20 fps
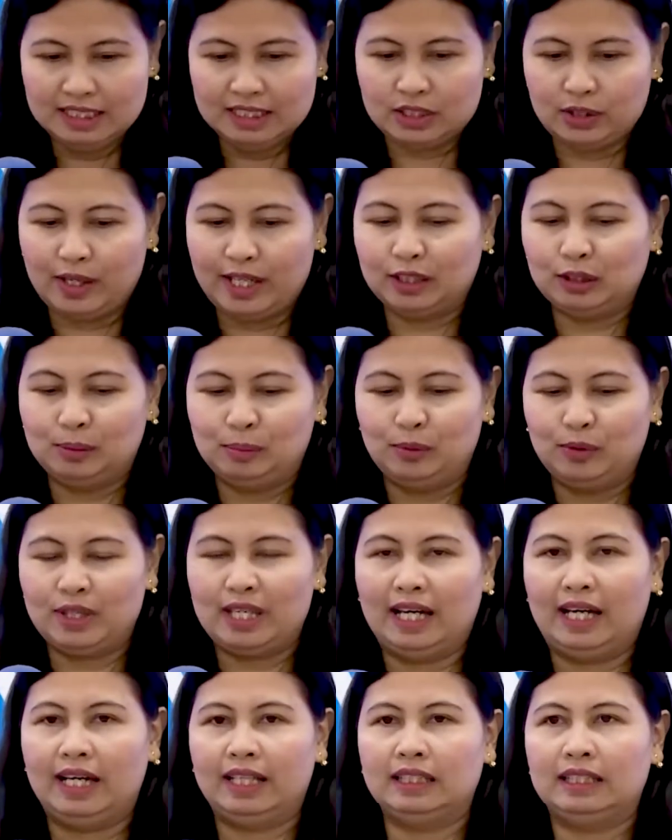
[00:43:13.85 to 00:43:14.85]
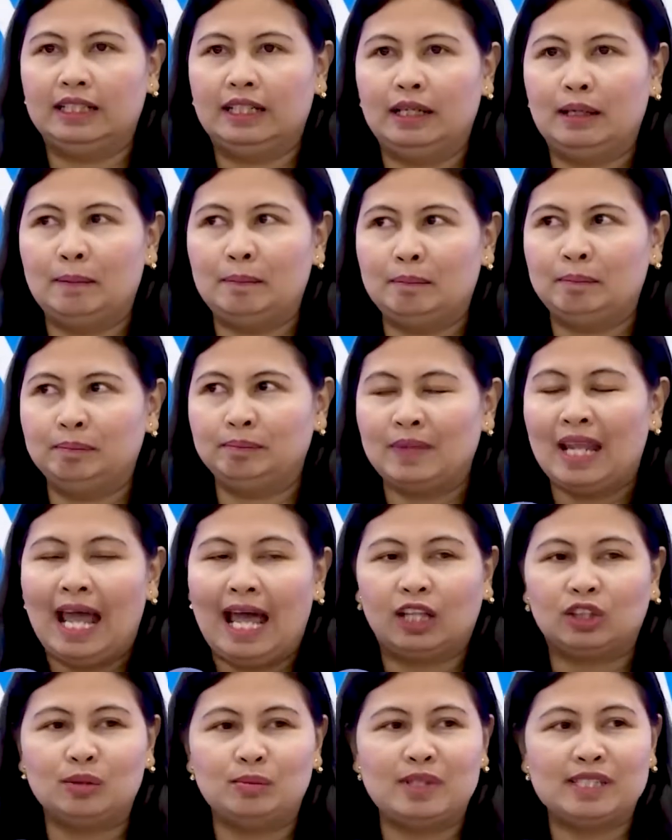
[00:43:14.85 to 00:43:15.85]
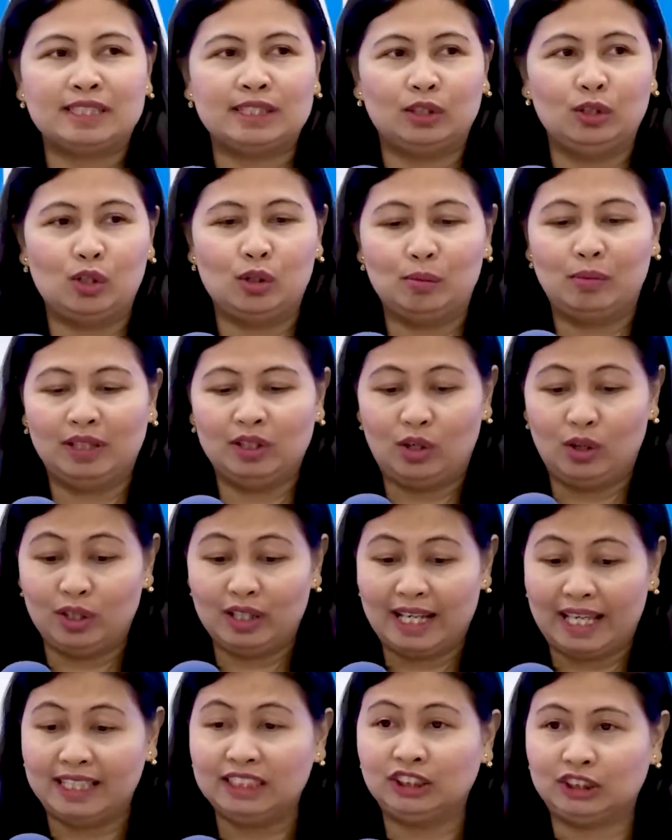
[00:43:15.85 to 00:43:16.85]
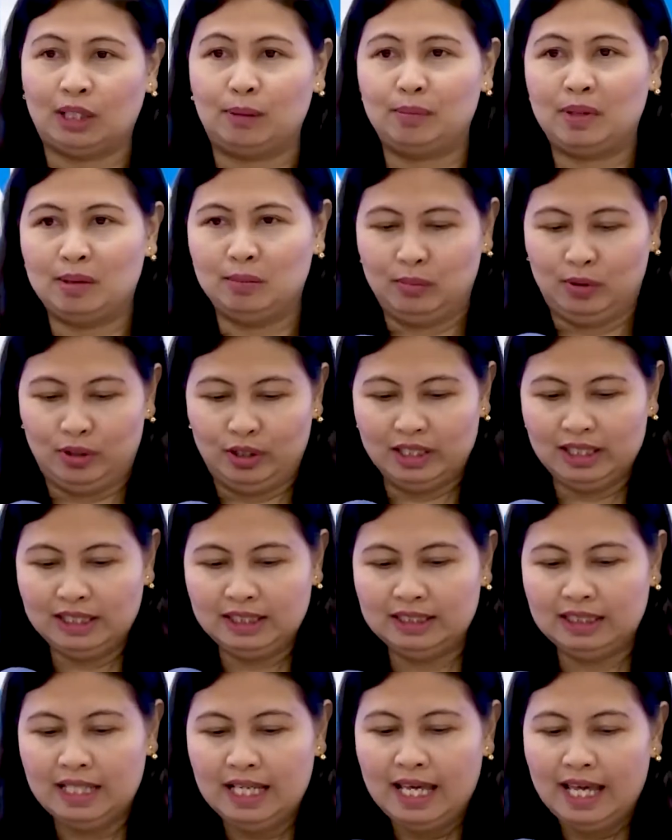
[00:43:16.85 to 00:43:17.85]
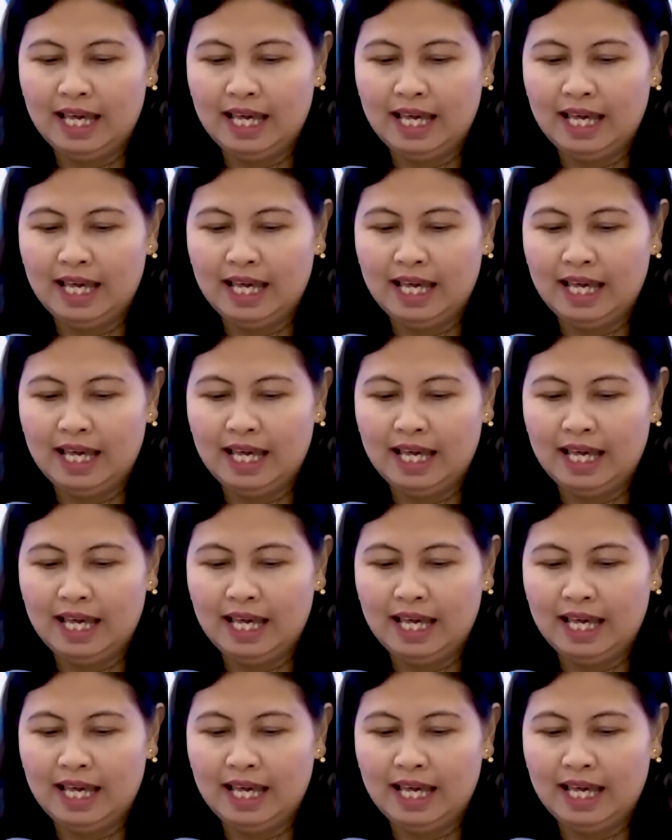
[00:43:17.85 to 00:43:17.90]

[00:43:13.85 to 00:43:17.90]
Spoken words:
So ito po yan, Atomy is a global online shopping mall.